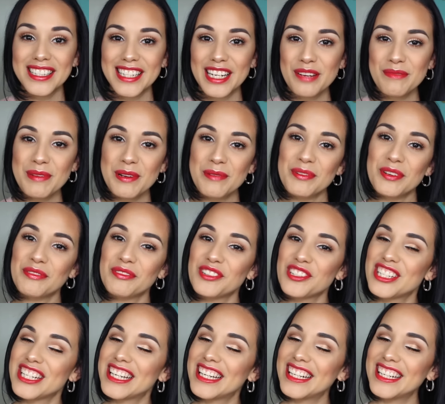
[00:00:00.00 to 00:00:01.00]
up, my beautiful
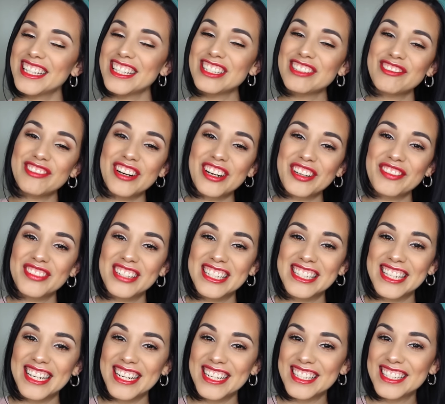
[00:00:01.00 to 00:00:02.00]
chickities? Welcome to
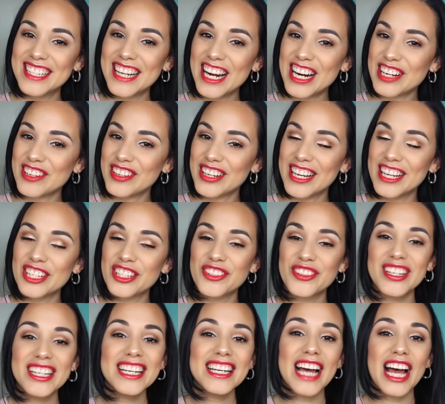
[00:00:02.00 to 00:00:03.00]
today's diary
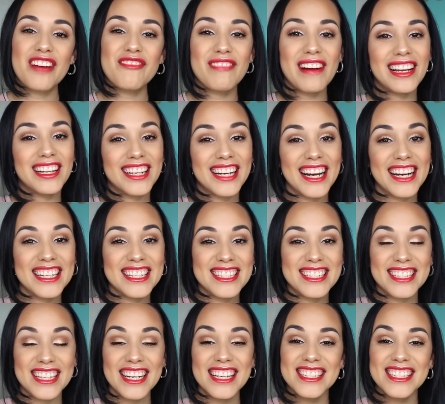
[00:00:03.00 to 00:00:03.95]
entry. I'm Valerie.